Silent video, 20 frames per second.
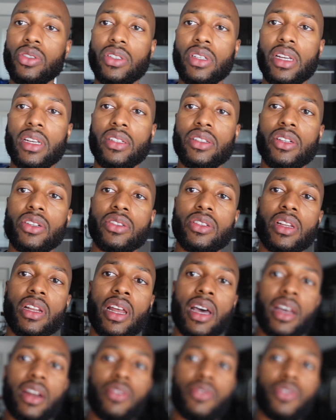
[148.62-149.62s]
snakes, there's a
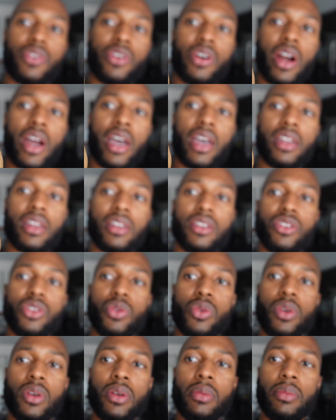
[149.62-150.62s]
lot of variety to
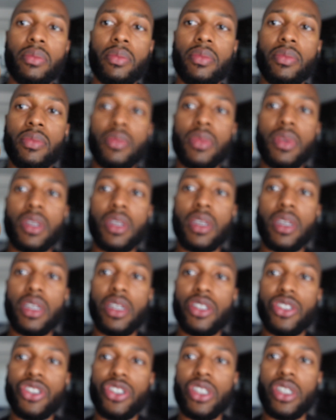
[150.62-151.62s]
them,
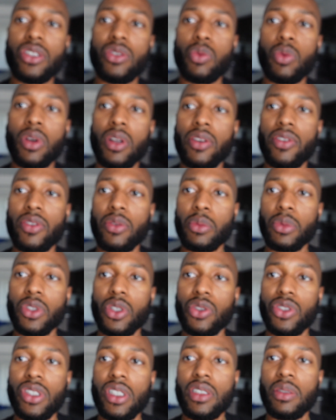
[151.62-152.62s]
and she's one of them. So
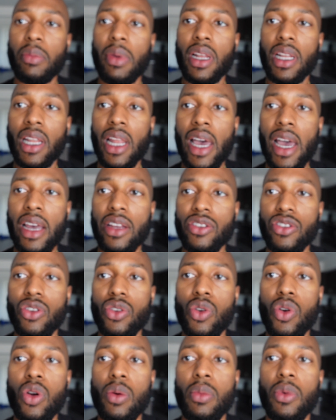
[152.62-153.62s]
she's my last
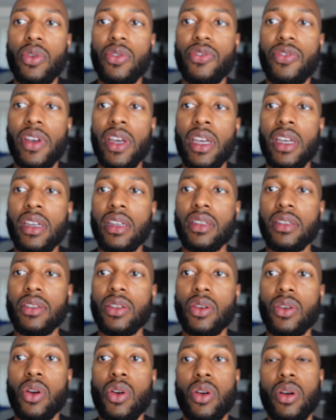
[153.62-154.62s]
normal phase,
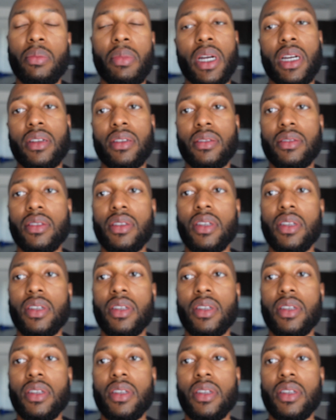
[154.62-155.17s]
or my